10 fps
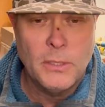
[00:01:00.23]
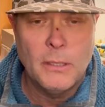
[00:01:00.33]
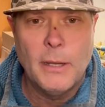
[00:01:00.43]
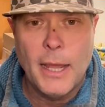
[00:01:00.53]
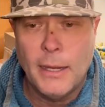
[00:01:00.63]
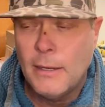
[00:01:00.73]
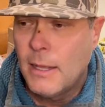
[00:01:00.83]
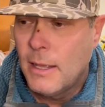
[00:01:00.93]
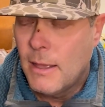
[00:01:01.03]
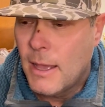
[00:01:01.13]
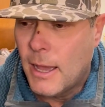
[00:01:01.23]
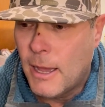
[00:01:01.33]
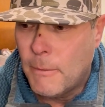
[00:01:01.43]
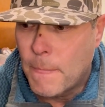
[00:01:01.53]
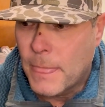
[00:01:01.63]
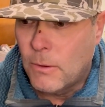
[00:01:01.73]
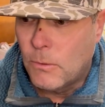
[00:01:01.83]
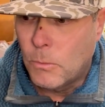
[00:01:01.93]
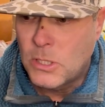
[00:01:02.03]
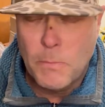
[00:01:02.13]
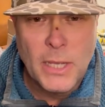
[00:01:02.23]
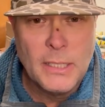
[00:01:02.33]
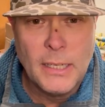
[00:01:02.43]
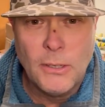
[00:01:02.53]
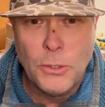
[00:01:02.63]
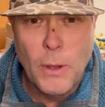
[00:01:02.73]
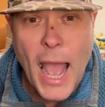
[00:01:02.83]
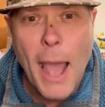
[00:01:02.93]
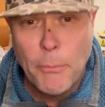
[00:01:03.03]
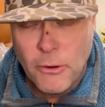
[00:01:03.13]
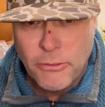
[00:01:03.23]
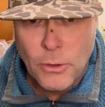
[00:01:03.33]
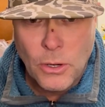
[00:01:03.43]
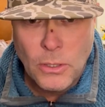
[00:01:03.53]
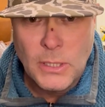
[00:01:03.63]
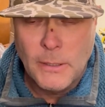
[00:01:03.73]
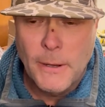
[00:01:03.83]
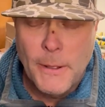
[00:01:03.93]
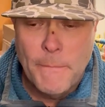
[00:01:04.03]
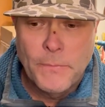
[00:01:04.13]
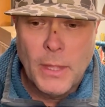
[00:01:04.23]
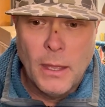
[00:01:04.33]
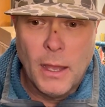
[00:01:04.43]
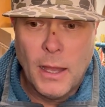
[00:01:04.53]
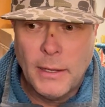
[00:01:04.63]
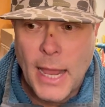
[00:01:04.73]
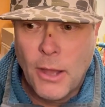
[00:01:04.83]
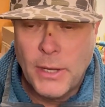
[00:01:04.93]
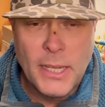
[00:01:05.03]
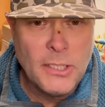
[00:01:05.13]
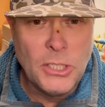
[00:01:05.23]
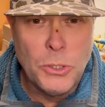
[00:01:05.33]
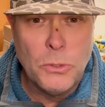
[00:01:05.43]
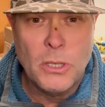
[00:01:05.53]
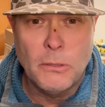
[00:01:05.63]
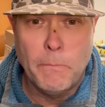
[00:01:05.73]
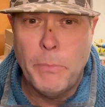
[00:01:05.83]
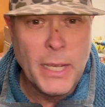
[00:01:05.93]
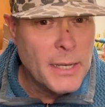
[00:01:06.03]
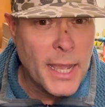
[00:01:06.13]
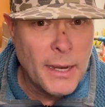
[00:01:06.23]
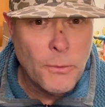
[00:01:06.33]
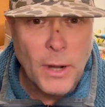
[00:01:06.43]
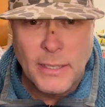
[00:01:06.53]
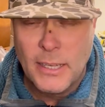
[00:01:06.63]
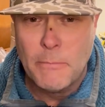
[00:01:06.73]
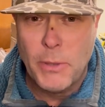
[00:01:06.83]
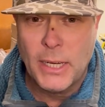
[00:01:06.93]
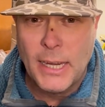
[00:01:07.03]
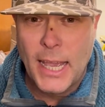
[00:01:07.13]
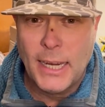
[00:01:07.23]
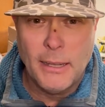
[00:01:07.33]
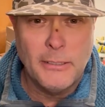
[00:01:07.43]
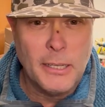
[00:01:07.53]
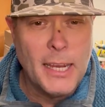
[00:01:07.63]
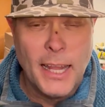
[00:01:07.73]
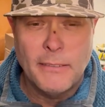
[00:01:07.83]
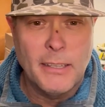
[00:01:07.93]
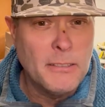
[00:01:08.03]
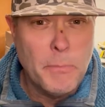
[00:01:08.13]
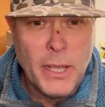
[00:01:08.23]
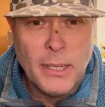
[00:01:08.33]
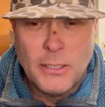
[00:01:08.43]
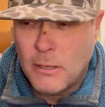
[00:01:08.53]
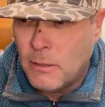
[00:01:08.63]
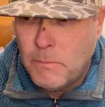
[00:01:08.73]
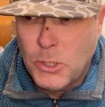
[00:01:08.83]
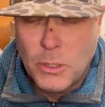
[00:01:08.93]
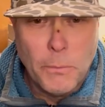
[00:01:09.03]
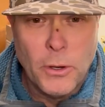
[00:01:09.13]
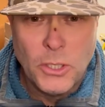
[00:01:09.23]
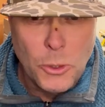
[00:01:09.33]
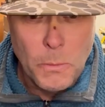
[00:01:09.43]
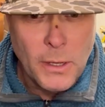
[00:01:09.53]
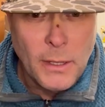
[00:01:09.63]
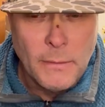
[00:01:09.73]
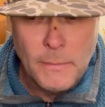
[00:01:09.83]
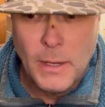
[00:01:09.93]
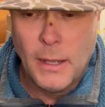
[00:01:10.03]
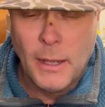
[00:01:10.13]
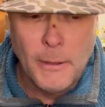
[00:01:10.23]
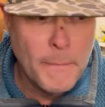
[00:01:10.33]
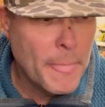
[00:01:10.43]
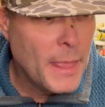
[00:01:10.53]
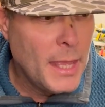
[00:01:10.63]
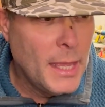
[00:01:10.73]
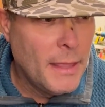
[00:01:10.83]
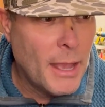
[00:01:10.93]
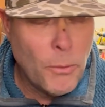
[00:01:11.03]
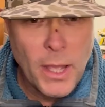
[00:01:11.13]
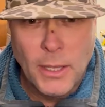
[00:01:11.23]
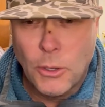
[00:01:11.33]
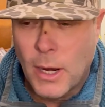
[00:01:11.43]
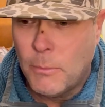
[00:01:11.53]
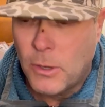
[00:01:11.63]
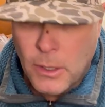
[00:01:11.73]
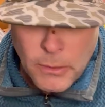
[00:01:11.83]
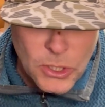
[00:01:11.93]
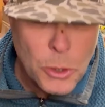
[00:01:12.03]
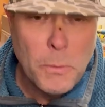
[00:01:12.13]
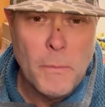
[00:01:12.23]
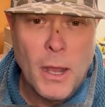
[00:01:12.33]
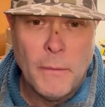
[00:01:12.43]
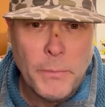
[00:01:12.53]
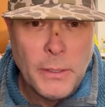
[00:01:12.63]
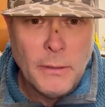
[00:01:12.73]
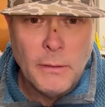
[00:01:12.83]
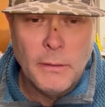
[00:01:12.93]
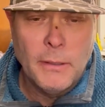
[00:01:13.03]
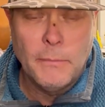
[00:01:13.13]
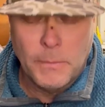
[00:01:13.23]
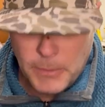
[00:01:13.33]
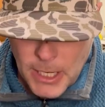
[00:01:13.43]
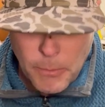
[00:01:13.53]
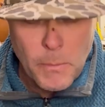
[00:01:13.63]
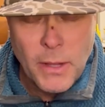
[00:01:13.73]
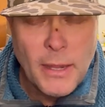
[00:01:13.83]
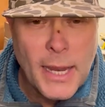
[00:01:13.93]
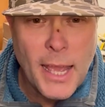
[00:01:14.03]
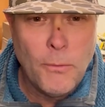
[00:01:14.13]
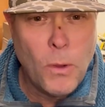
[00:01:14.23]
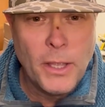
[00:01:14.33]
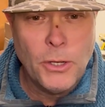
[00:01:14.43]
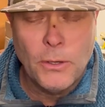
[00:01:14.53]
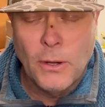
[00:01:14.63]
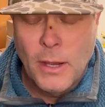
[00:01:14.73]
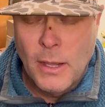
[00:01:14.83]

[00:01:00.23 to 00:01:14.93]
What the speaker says: to the net, what's the best thing to do? I prefer nowadays to use a big net. When I say big net, it's a net as big as you could put a human in. That way you're able to scoop them up and keep them in the net while you're